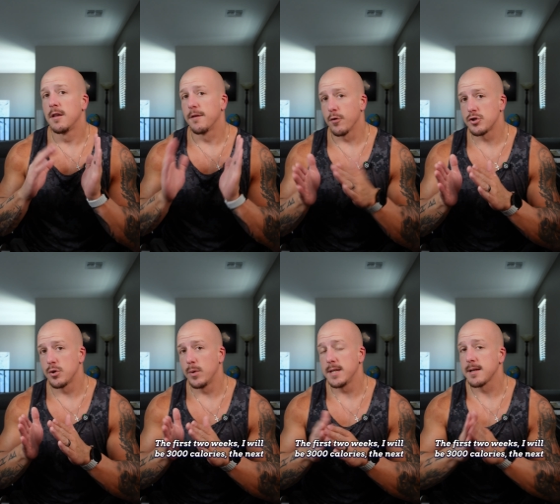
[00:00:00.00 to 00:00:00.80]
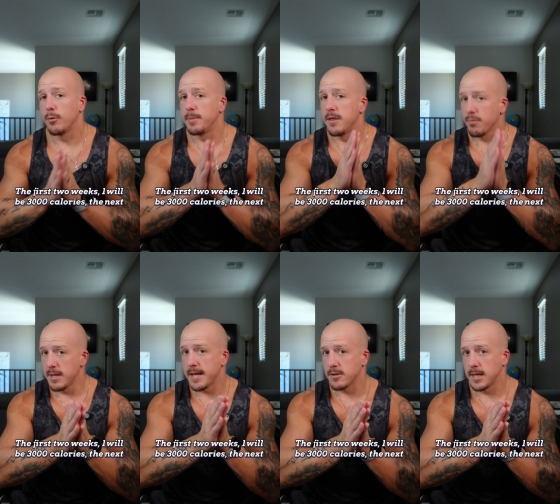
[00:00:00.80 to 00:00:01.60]
The first two weeks, I will be
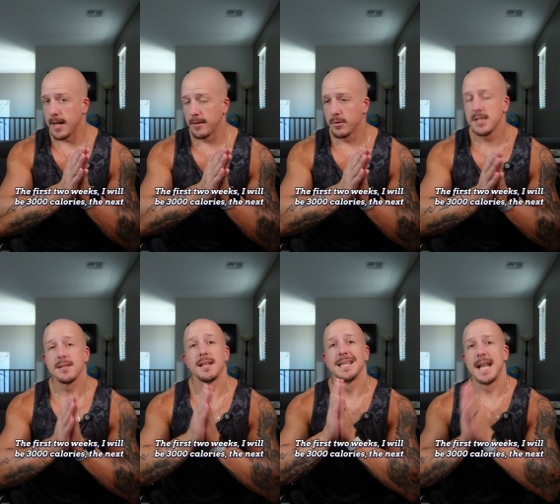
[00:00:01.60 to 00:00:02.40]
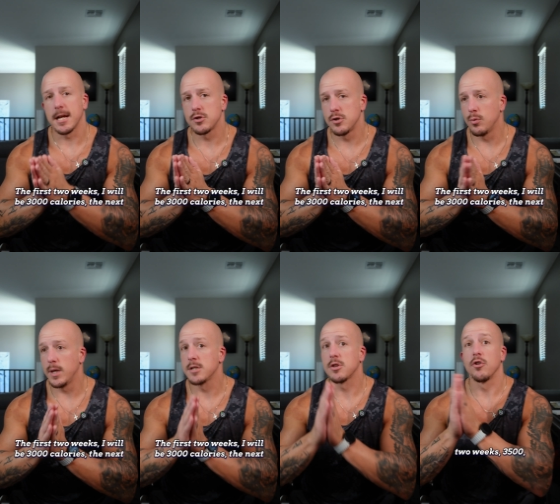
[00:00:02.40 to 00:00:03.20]
3,000 calories. The next two
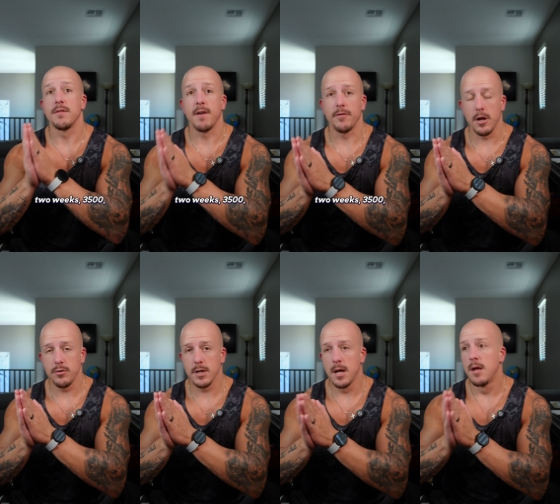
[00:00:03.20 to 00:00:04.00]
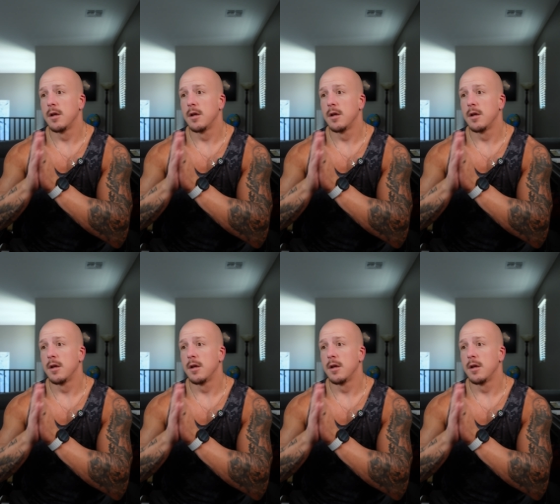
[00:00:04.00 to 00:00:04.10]
weeks, 3,500.